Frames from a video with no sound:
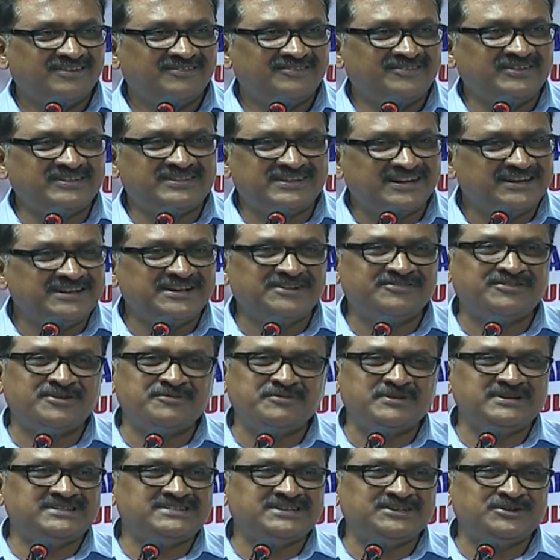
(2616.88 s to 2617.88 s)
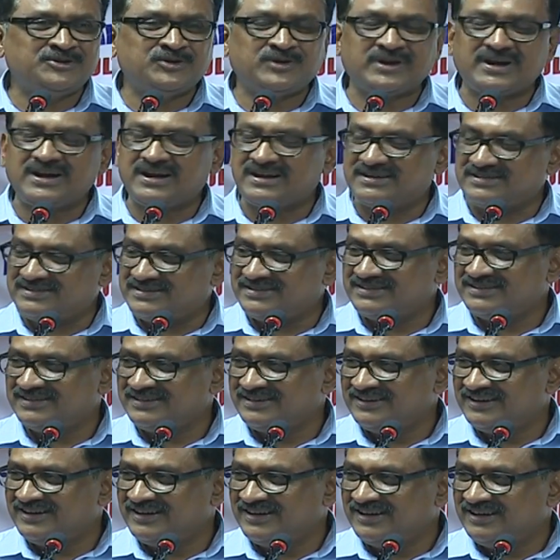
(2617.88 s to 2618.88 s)
With that information you cannot.
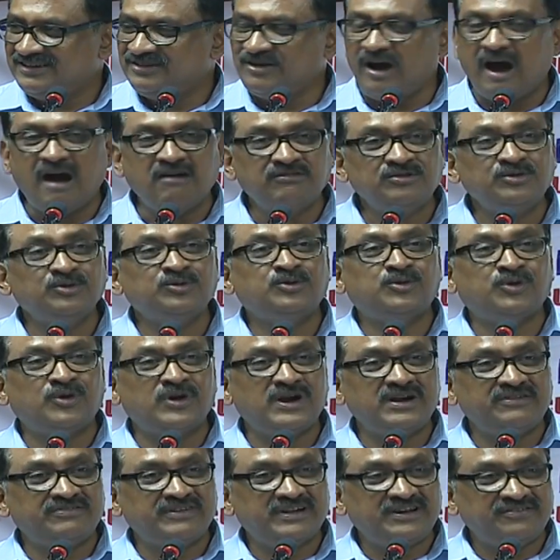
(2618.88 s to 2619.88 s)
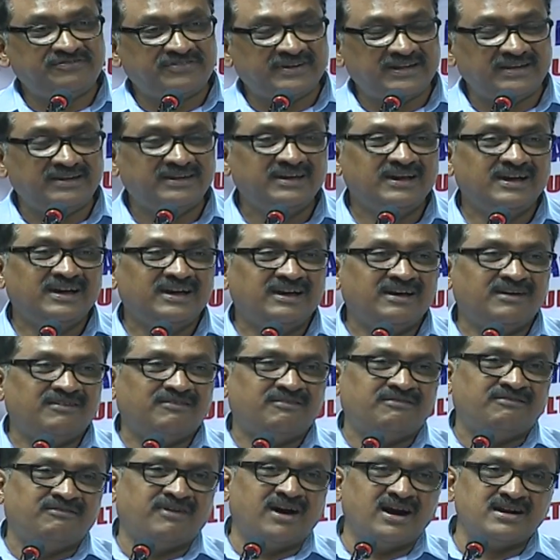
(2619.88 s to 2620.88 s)
You have to go and verify
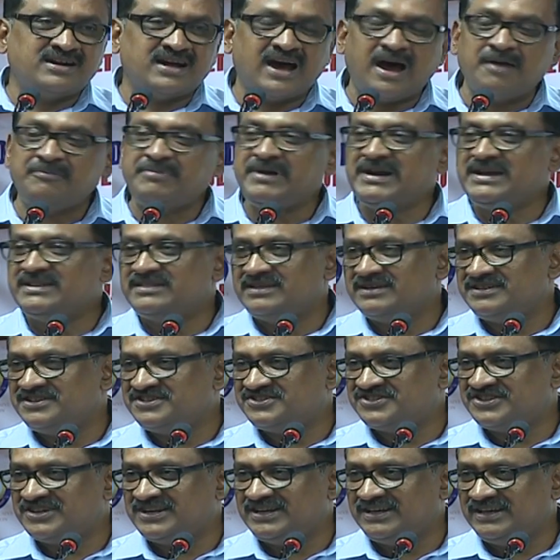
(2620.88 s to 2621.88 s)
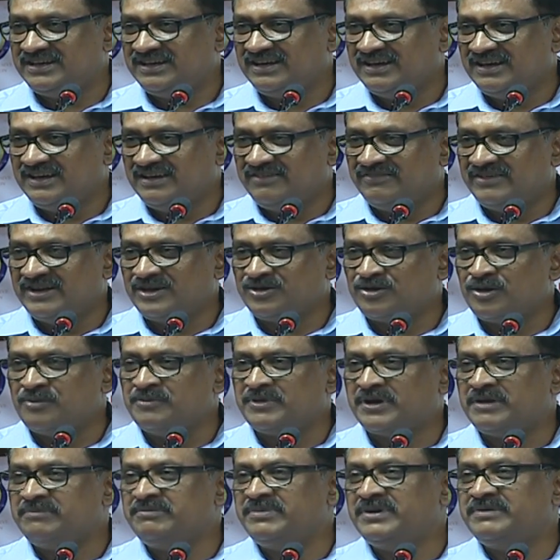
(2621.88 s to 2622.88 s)
what happened in the history when
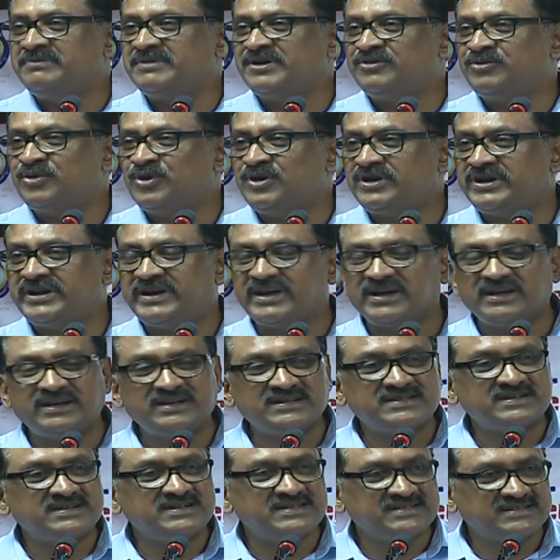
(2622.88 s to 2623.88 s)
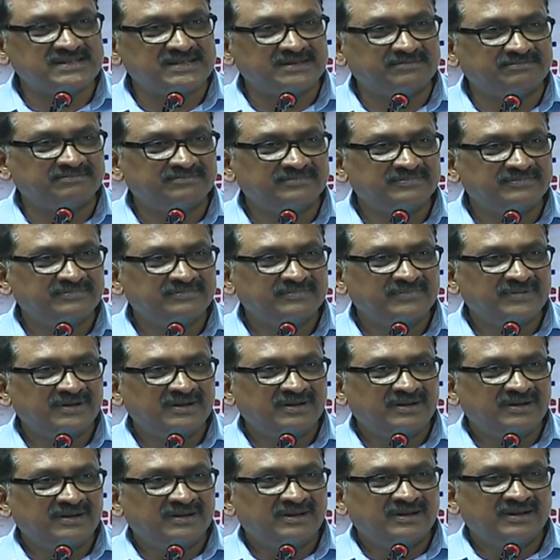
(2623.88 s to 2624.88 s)
Komaram Bhim revolted against Nizam.
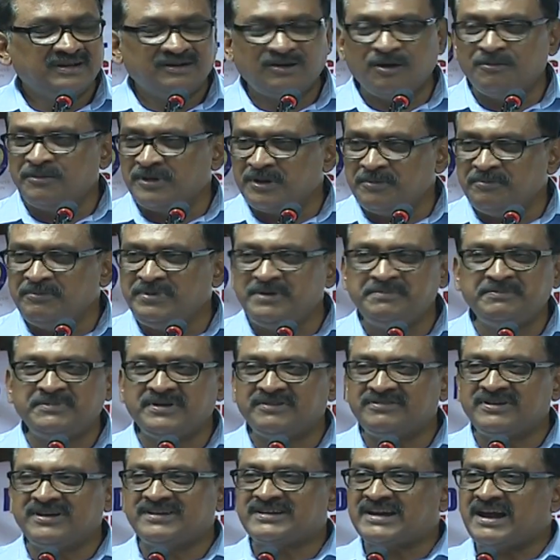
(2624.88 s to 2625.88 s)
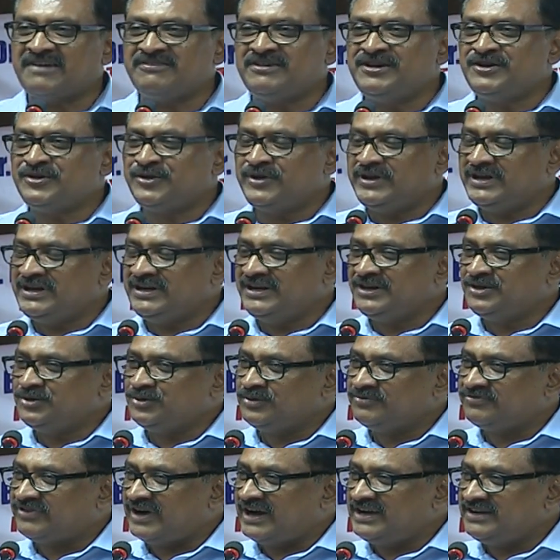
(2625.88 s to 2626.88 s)
Komaram Bhim never travelled to Delhi
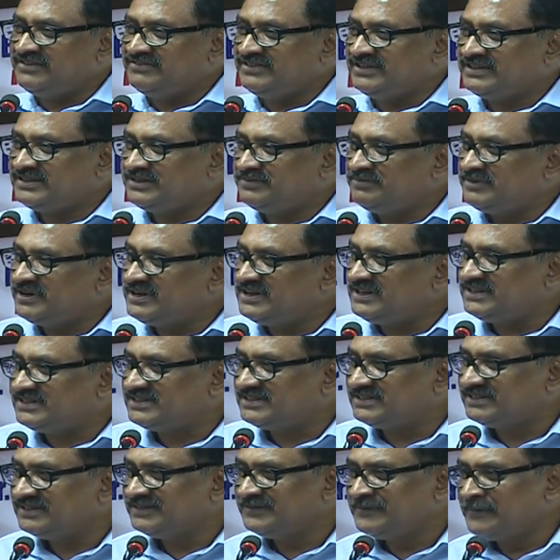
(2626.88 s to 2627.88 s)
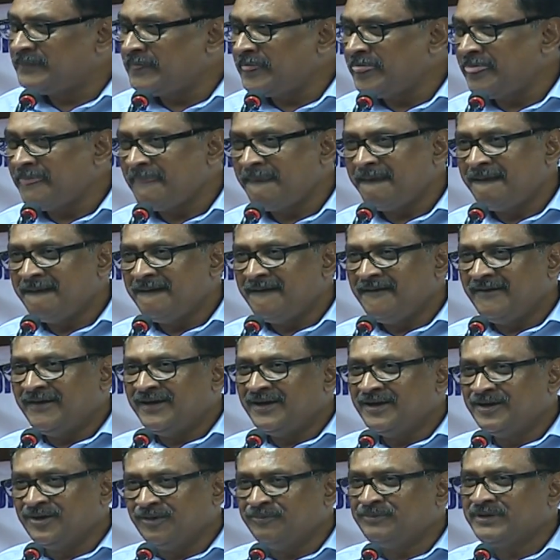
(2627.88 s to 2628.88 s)
to fight with British.
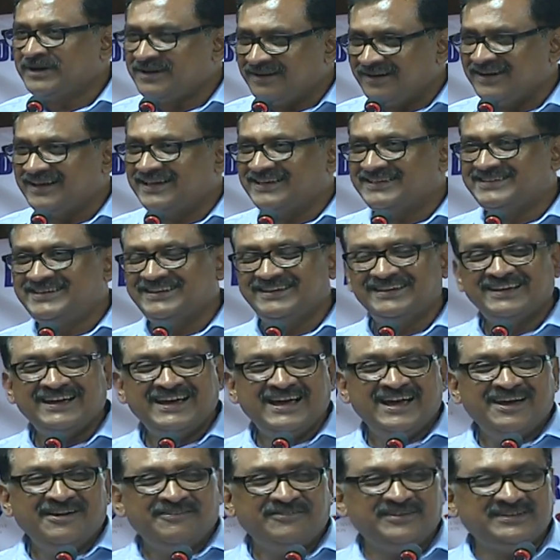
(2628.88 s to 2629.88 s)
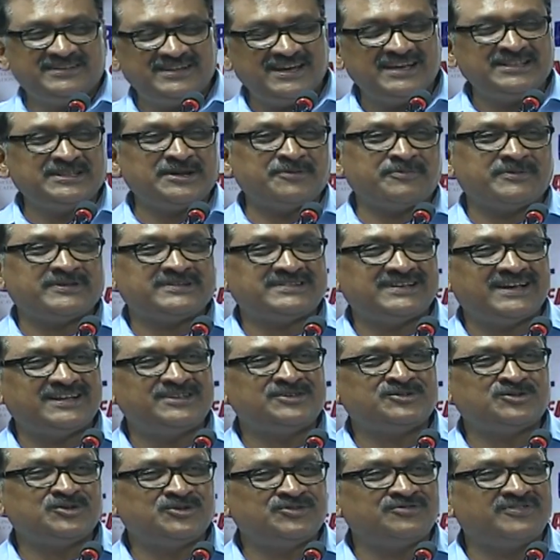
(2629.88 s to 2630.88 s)
No, because Vijayendra
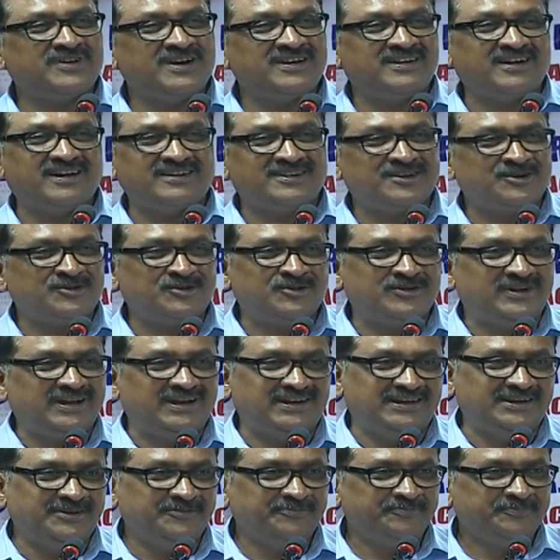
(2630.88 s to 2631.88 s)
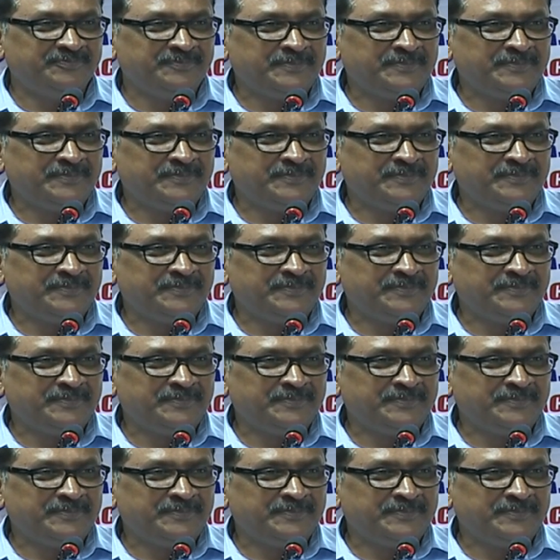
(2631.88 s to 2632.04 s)
Prasad took one daughter to Delhi.